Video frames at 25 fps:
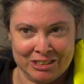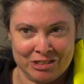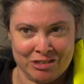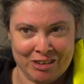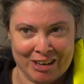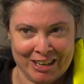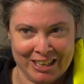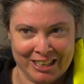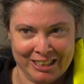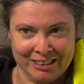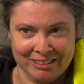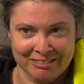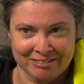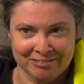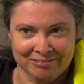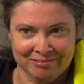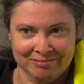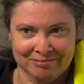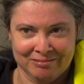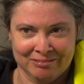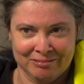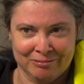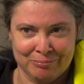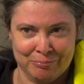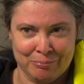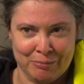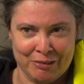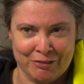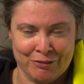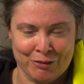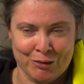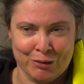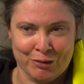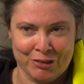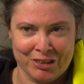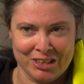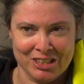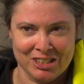training
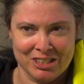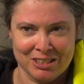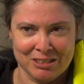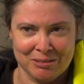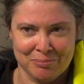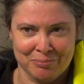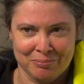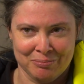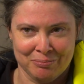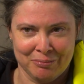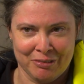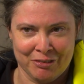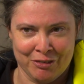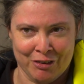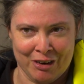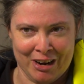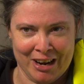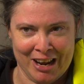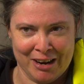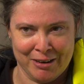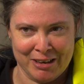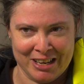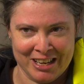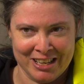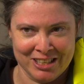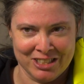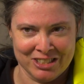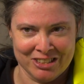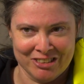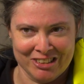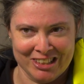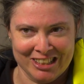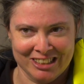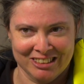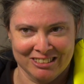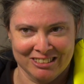before this, before I had kids and all